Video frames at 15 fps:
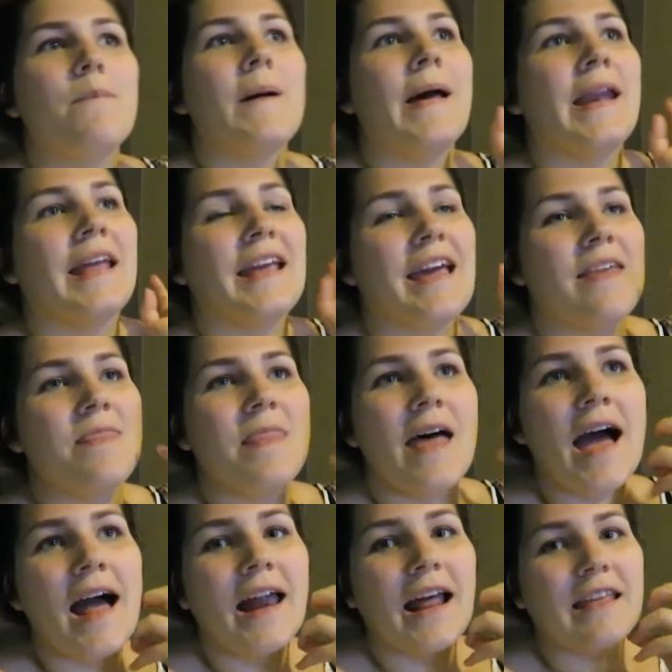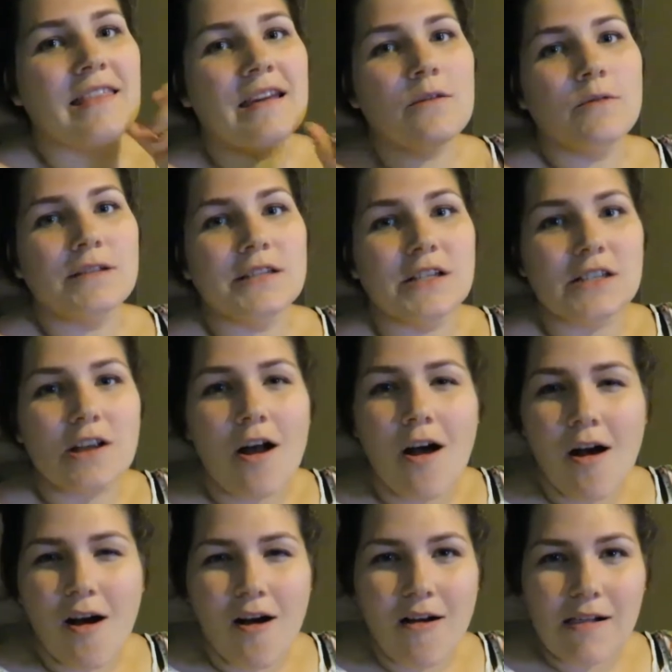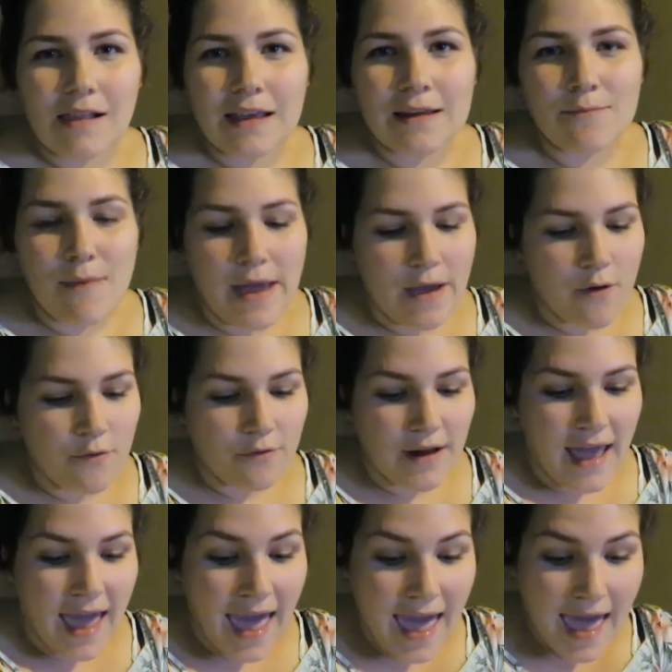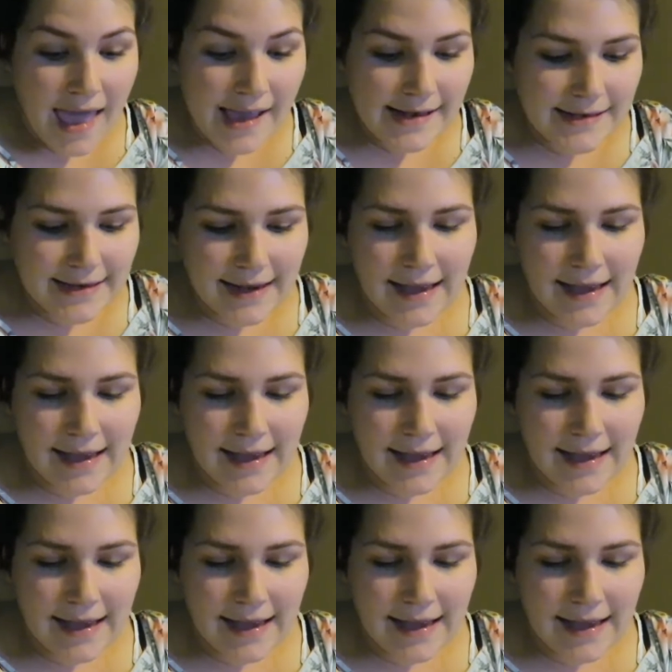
But again, that I think was just all in my own head,